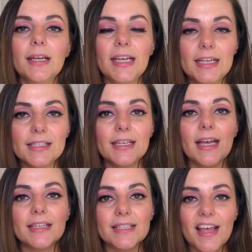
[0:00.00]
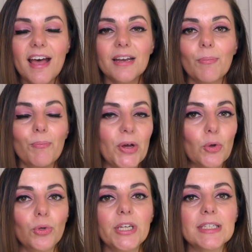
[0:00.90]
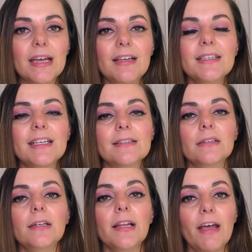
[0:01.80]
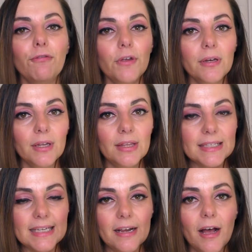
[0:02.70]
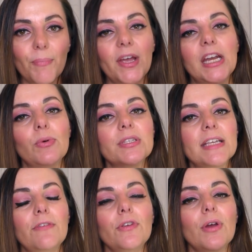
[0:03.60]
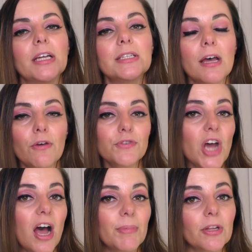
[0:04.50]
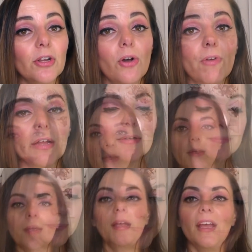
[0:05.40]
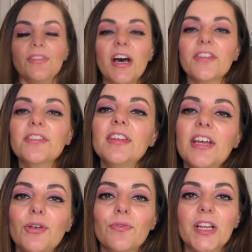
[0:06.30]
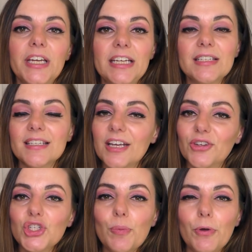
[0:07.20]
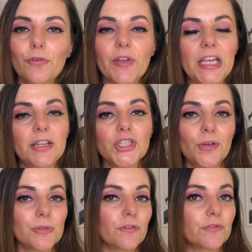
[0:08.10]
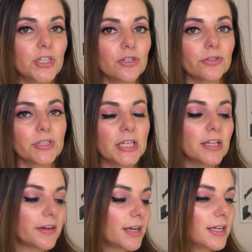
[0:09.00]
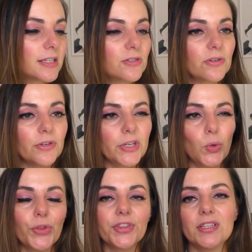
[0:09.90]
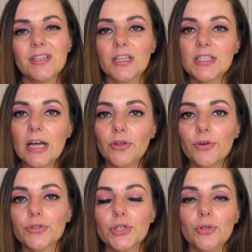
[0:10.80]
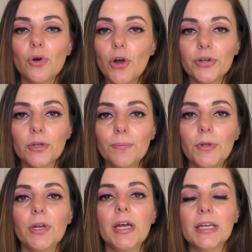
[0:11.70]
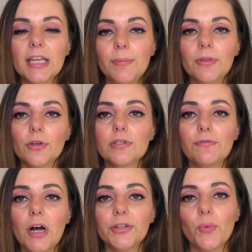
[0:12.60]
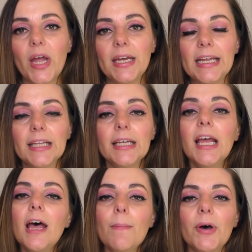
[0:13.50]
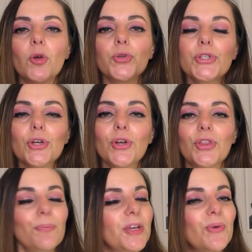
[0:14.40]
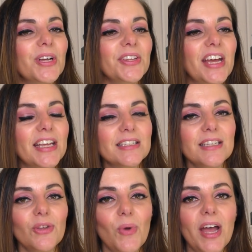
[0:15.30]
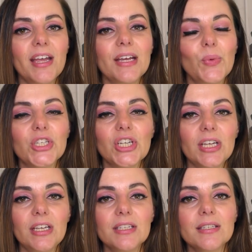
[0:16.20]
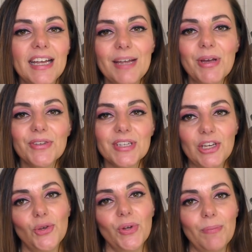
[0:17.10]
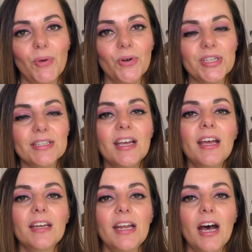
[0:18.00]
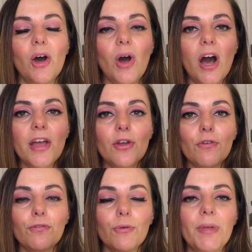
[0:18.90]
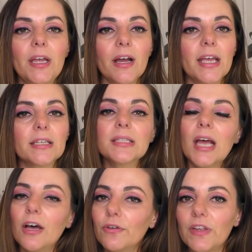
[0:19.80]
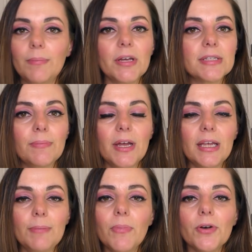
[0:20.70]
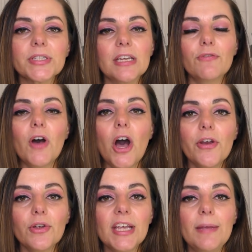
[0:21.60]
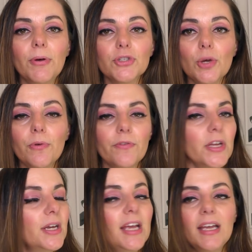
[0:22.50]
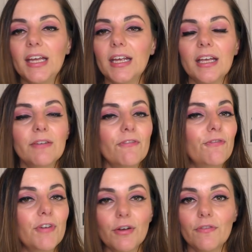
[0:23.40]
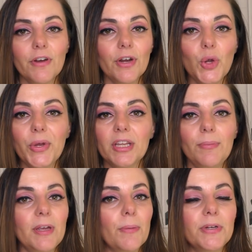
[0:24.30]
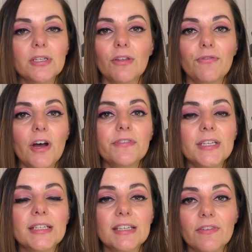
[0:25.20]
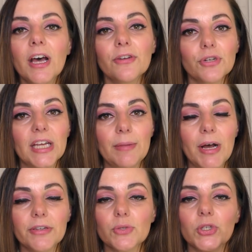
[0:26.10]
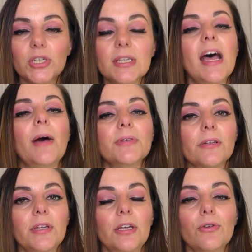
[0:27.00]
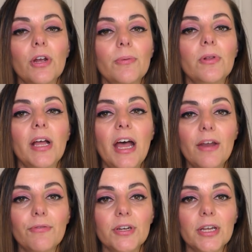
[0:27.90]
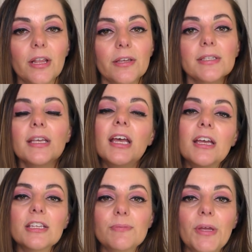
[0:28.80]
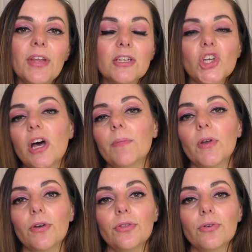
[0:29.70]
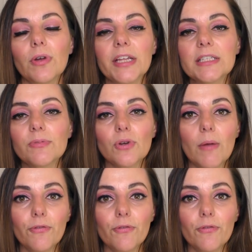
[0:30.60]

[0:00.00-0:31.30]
Easy as that, but all it takes is a little effort in the setup and it will save you a ton of time in the long run. The other thing that you really need to stay on top of in terms of digital declutter is not only all the things that you download onto your own computer and keeping those filed away neatly, but also the big one that gets in the way, which is emails in your inbox. Now, I know for me, I get a ton of emails in my inbox, and if I don't keep on top of it, it can very, very quickly be up into the 500, 600, 700 emails, which is absolutely incredible and ridiculous. Spend that time, go through, unsubscribe out